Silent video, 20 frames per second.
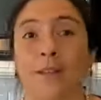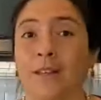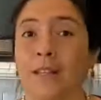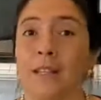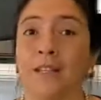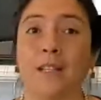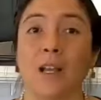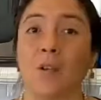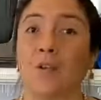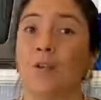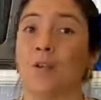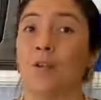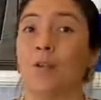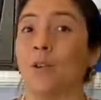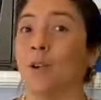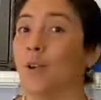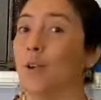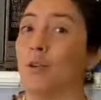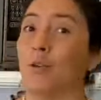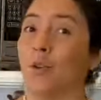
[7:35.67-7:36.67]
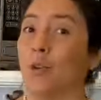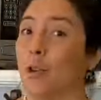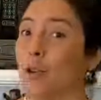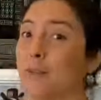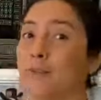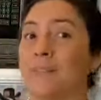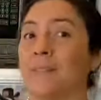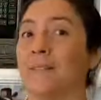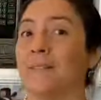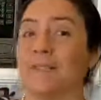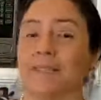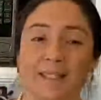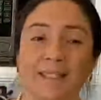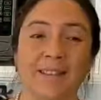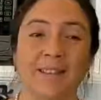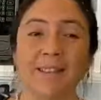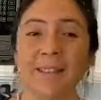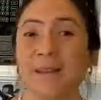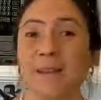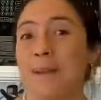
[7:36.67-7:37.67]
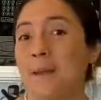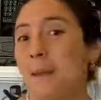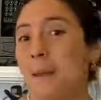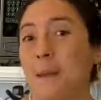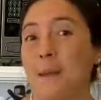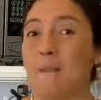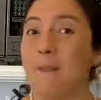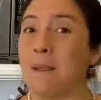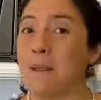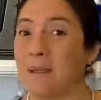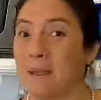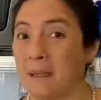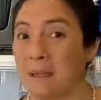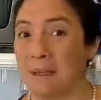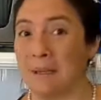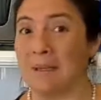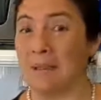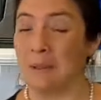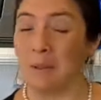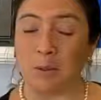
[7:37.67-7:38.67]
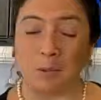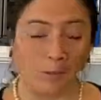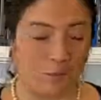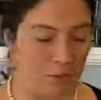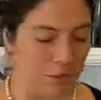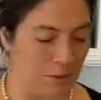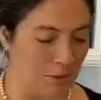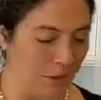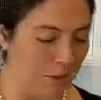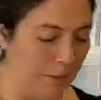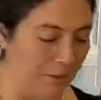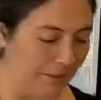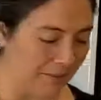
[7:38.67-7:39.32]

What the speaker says: That's how you learn to love something. It's good for you.